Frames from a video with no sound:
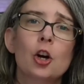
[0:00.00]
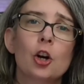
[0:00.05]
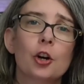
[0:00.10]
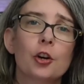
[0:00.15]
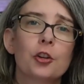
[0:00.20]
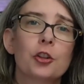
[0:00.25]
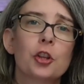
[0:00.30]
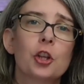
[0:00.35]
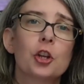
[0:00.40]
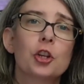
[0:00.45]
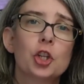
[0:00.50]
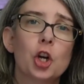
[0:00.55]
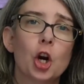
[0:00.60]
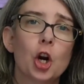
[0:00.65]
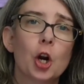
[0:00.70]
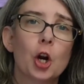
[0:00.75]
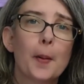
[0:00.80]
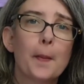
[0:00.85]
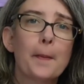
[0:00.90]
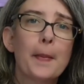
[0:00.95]
heard the
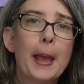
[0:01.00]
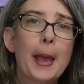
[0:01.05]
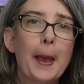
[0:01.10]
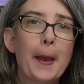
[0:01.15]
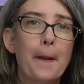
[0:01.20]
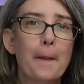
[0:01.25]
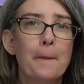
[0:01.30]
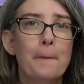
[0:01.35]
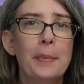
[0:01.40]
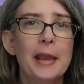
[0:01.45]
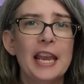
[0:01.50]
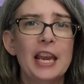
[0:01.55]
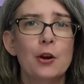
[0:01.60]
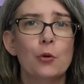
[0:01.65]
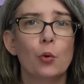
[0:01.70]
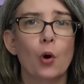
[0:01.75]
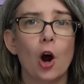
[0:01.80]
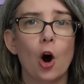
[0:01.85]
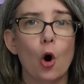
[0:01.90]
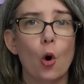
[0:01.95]
term
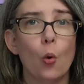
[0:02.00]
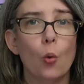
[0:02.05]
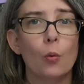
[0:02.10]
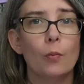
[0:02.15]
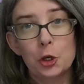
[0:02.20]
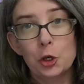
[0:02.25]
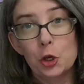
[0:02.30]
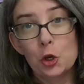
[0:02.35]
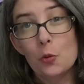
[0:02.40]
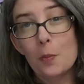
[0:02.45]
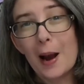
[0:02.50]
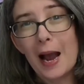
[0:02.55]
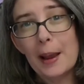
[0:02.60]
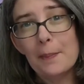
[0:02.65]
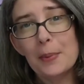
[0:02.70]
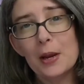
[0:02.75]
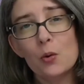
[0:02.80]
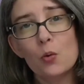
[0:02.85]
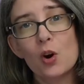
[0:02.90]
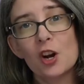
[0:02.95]
B-roll. You
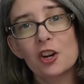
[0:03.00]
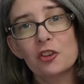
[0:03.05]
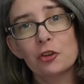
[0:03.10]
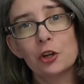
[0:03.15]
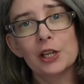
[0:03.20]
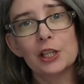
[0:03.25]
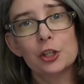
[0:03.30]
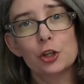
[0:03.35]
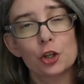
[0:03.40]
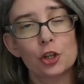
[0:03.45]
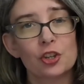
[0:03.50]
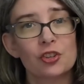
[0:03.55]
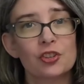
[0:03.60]
might be wondering to